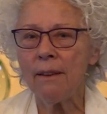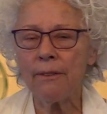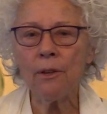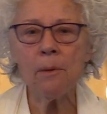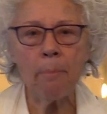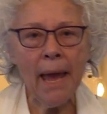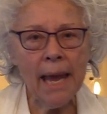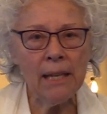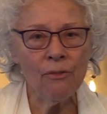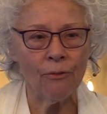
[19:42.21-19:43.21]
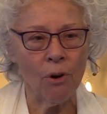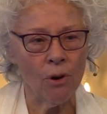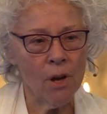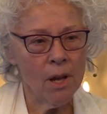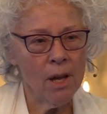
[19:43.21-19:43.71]
very
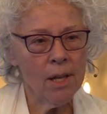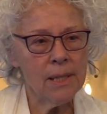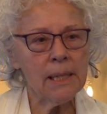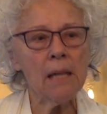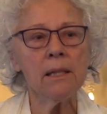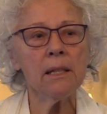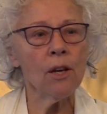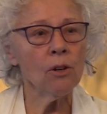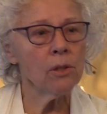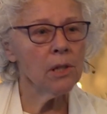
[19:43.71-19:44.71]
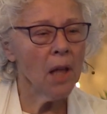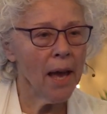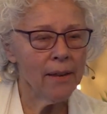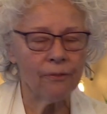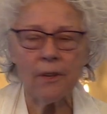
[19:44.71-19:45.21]
painful. Suddenly, her
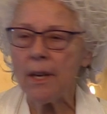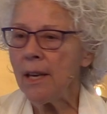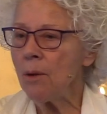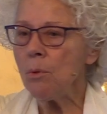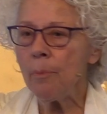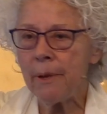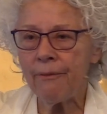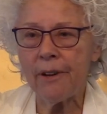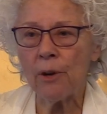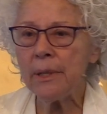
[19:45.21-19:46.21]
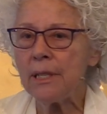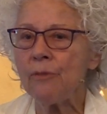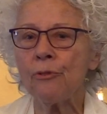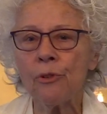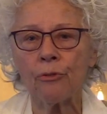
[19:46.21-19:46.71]
life will be very
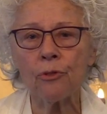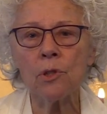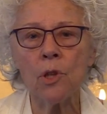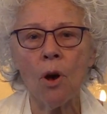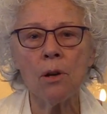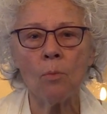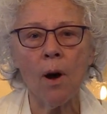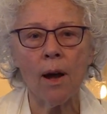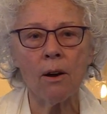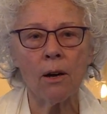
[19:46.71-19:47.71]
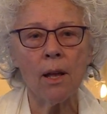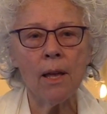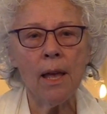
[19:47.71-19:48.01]
different for a long while.